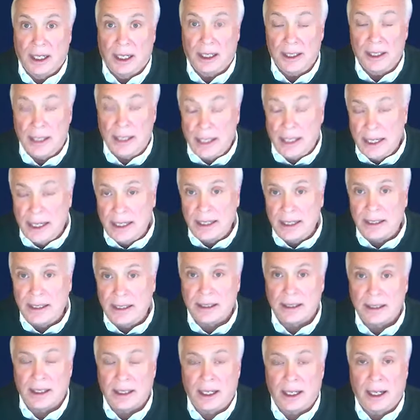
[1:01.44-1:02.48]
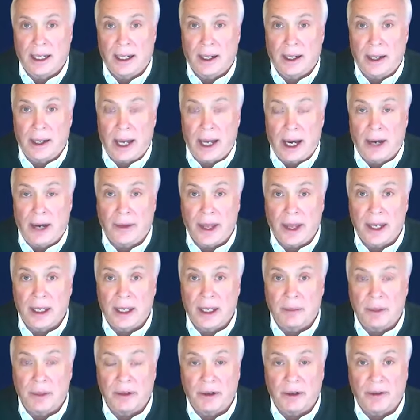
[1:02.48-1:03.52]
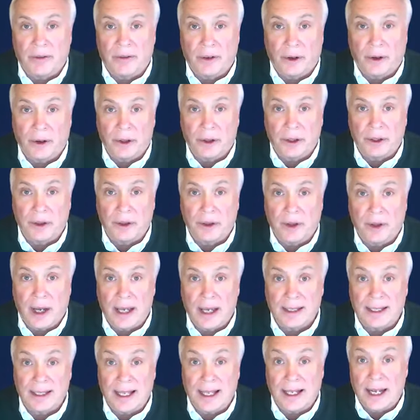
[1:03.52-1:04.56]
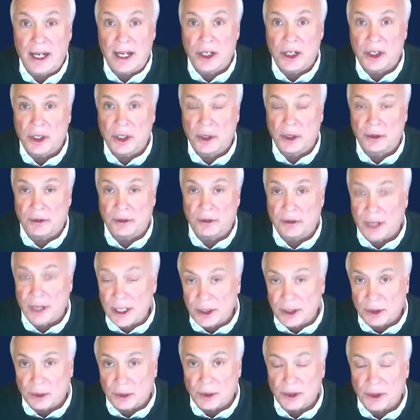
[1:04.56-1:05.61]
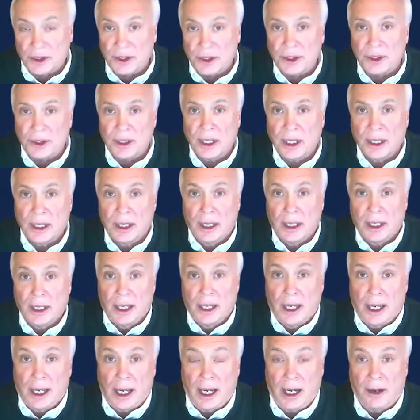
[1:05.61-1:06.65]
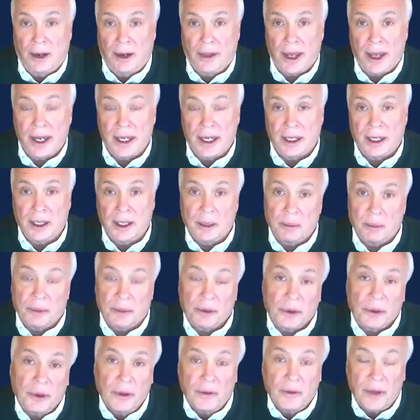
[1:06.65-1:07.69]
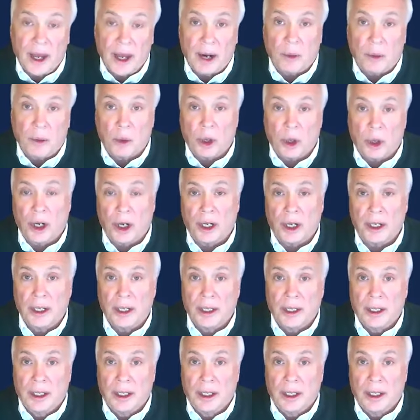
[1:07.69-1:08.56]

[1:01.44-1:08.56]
needs, how they could be referred to SNHU resources, how they can improve their work,